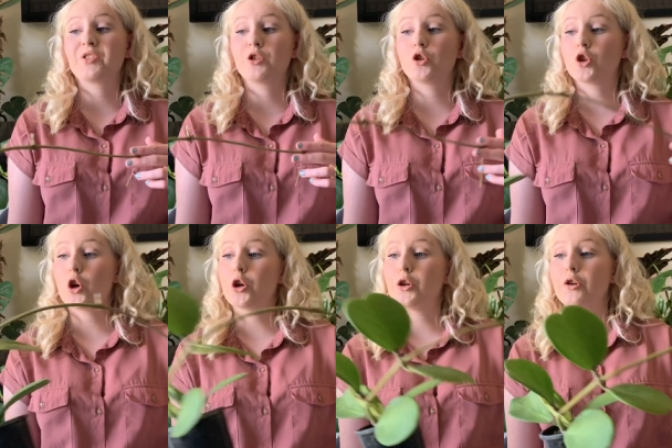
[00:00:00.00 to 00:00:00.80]

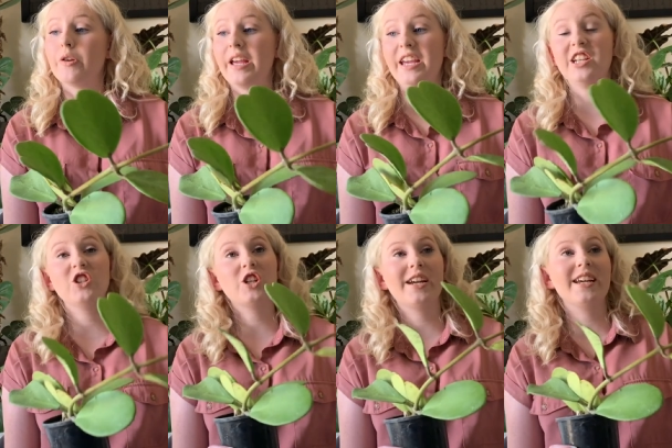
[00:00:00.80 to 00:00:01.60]
show
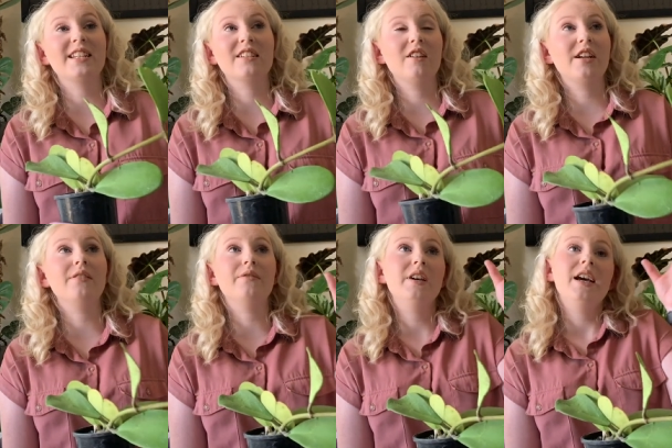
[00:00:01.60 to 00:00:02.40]
each, I guess, kind
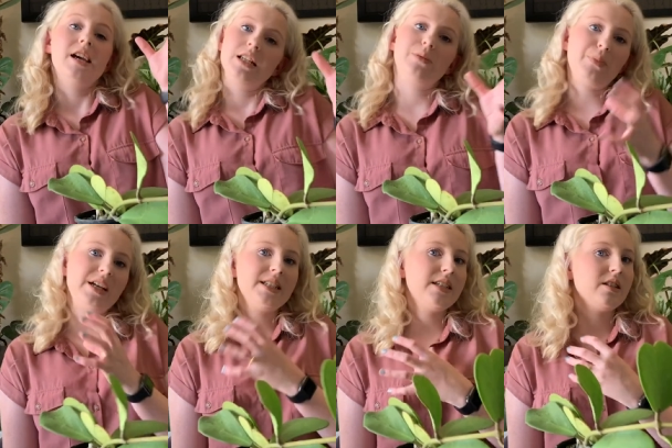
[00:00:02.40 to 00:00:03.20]
of
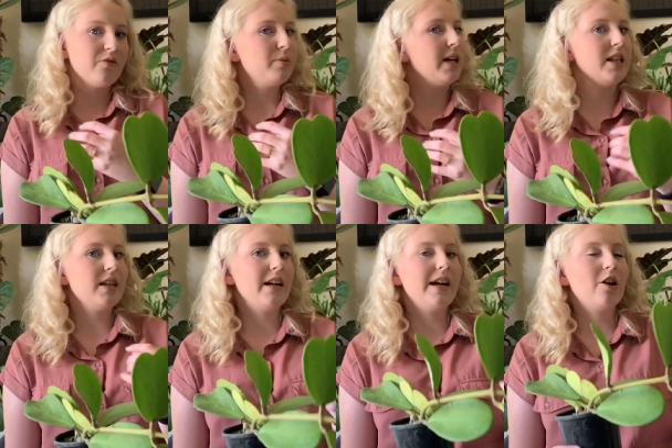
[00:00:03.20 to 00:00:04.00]
species of plant
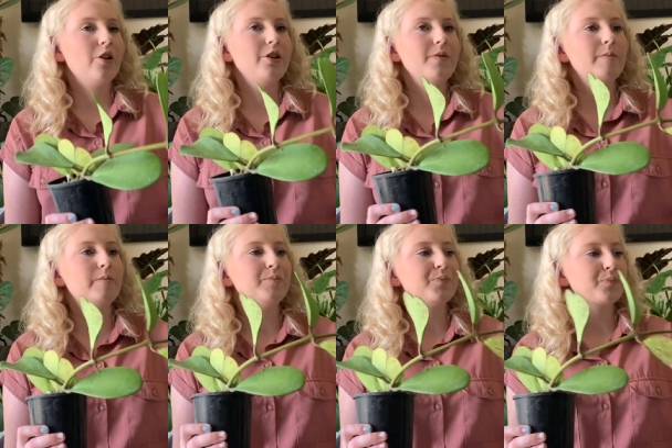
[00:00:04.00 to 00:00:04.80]
that I own
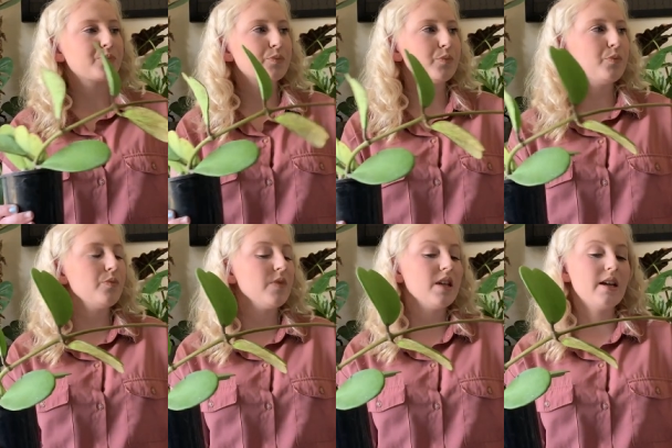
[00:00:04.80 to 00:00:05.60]

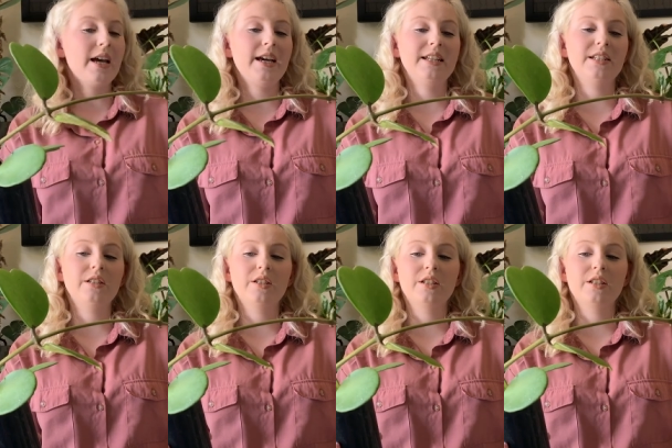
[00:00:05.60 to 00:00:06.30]
and